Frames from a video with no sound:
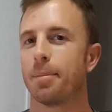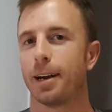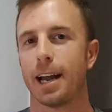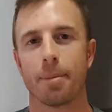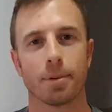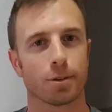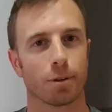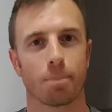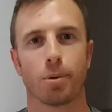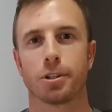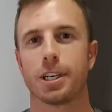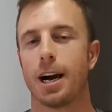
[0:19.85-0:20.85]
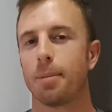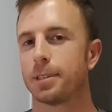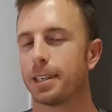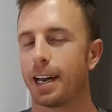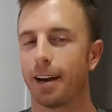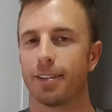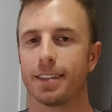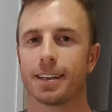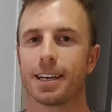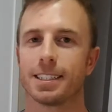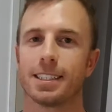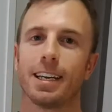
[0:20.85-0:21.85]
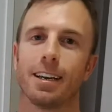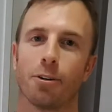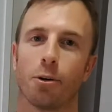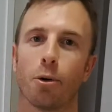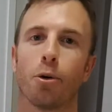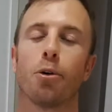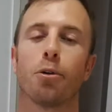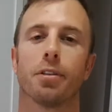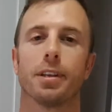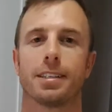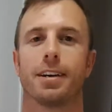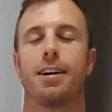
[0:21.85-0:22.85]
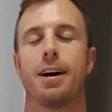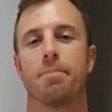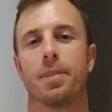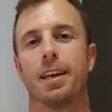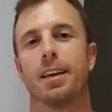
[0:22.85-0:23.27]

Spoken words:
but it happens with push-ups and everything. I see it all the time.